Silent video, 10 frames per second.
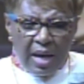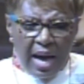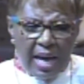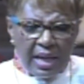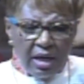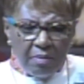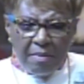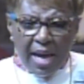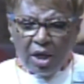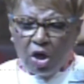And it'll
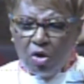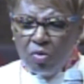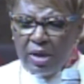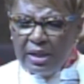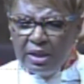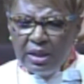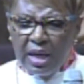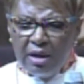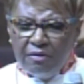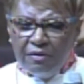make you,
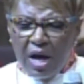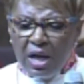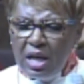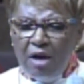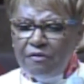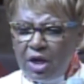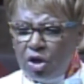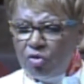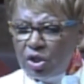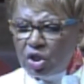instead of a loving
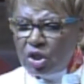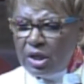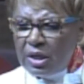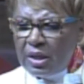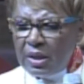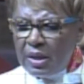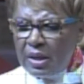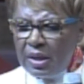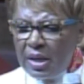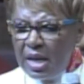Christian,
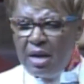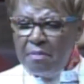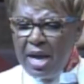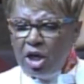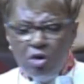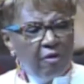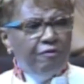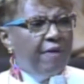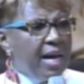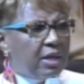it'll make you a
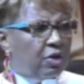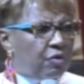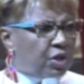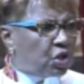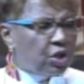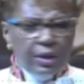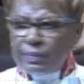fighting Christian.